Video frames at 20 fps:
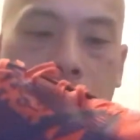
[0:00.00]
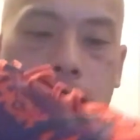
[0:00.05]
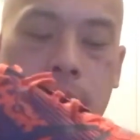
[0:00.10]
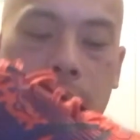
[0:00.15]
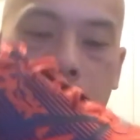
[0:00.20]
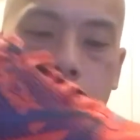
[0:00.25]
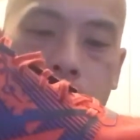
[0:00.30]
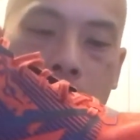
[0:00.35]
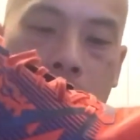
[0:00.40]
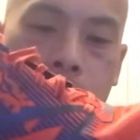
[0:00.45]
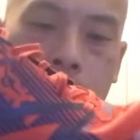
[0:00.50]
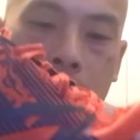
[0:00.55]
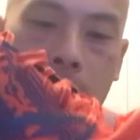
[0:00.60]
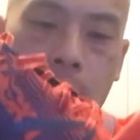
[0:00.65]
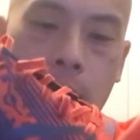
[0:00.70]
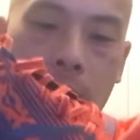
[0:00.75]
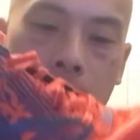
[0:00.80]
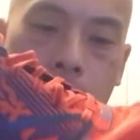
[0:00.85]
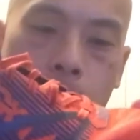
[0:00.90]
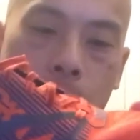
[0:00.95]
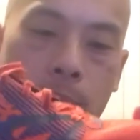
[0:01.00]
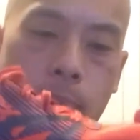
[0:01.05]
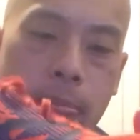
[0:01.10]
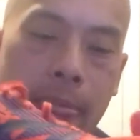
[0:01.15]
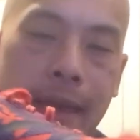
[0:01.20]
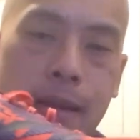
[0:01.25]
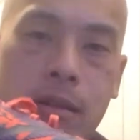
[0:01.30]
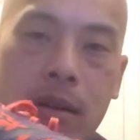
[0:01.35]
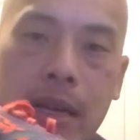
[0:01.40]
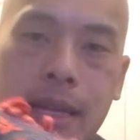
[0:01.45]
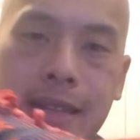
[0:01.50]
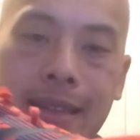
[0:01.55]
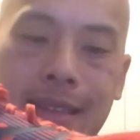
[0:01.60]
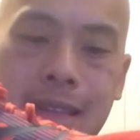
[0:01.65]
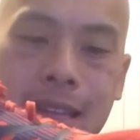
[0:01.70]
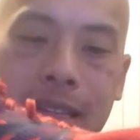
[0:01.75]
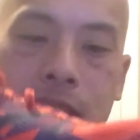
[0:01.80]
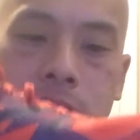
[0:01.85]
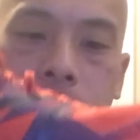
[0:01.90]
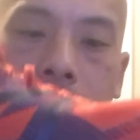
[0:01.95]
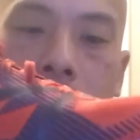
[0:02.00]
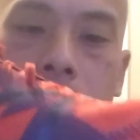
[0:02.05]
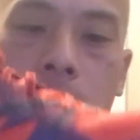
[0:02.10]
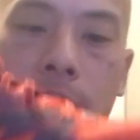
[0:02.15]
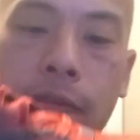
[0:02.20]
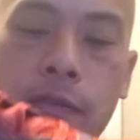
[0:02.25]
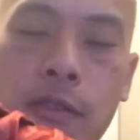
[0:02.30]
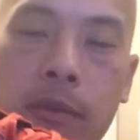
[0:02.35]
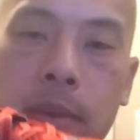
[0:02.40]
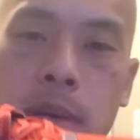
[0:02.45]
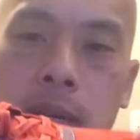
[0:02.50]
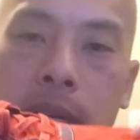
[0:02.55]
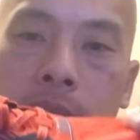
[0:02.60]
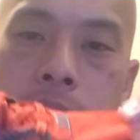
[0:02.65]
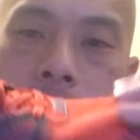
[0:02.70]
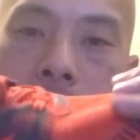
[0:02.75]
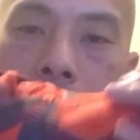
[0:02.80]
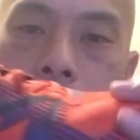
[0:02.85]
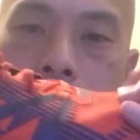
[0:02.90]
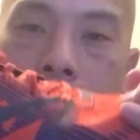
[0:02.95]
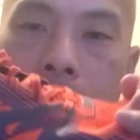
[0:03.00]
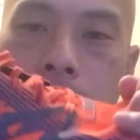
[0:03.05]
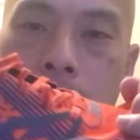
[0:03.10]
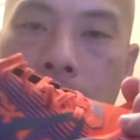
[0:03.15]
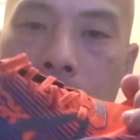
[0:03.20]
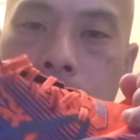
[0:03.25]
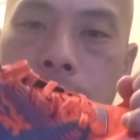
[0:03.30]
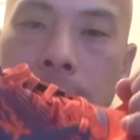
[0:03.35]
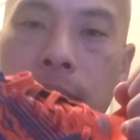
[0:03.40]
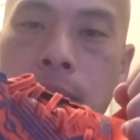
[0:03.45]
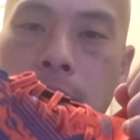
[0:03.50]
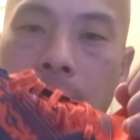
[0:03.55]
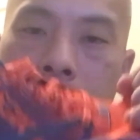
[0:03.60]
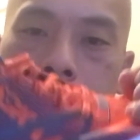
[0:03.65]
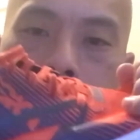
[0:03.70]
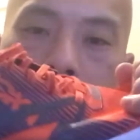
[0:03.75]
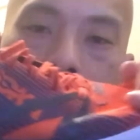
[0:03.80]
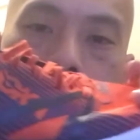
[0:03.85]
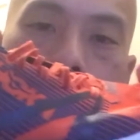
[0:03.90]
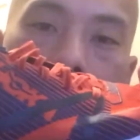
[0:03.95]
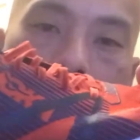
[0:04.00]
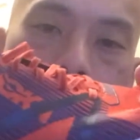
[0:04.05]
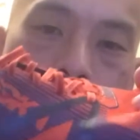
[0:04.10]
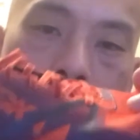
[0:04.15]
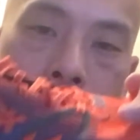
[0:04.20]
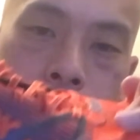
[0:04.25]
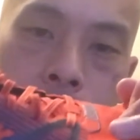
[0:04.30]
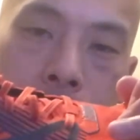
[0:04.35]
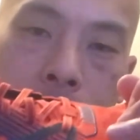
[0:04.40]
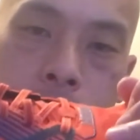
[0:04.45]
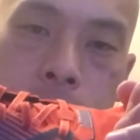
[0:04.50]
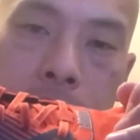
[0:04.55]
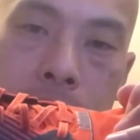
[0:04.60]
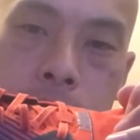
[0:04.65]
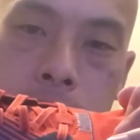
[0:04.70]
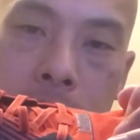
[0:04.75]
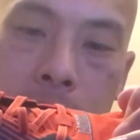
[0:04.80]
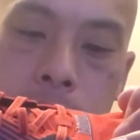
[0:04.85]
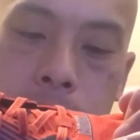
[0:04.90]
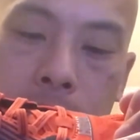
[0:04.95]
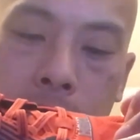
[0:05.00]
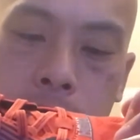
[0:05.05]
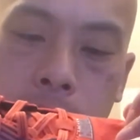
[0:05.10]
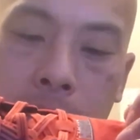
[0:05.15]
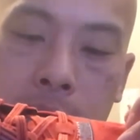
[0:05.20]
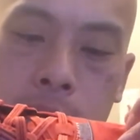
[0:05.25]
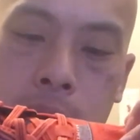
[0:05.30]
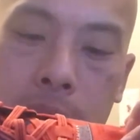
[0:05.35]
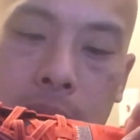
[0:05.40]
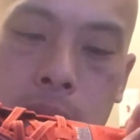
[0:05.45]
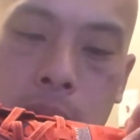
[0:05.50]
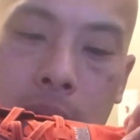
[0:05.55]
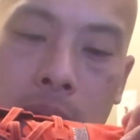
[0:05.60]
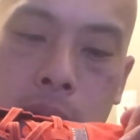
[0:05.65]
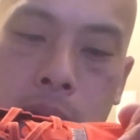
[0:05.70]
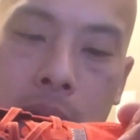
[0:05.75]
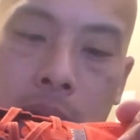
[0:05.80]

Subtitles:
and it's tough for me to say how flexible a shoe this is, because